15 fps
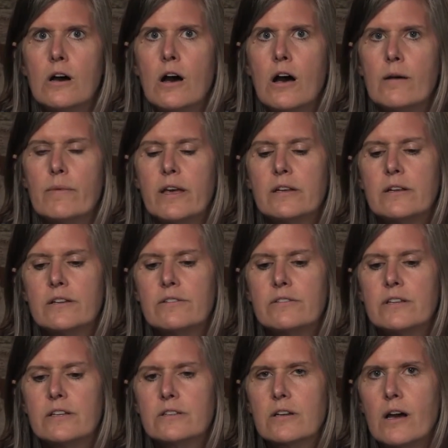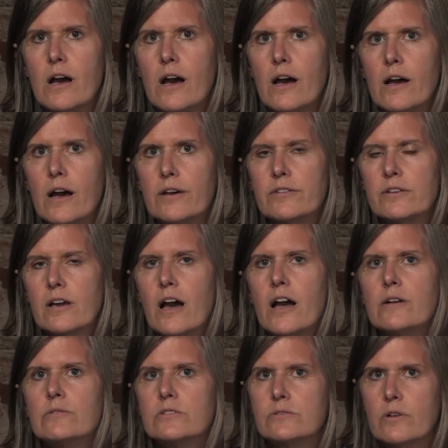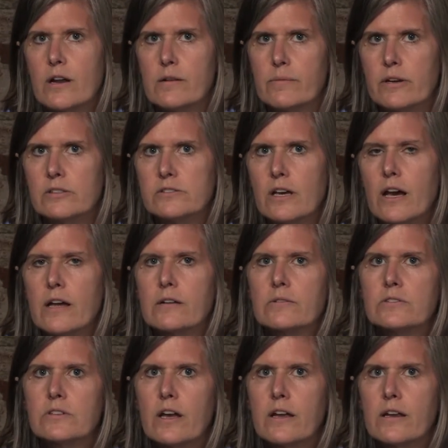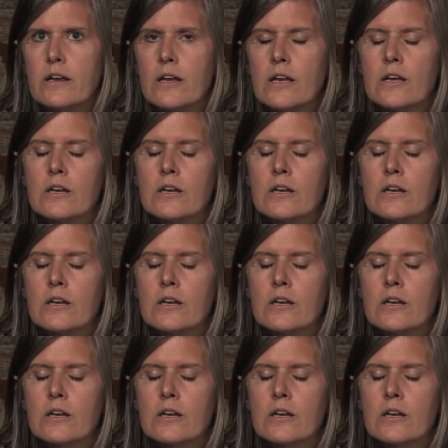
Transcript: Um, and I think uh, I think I was right about that because I,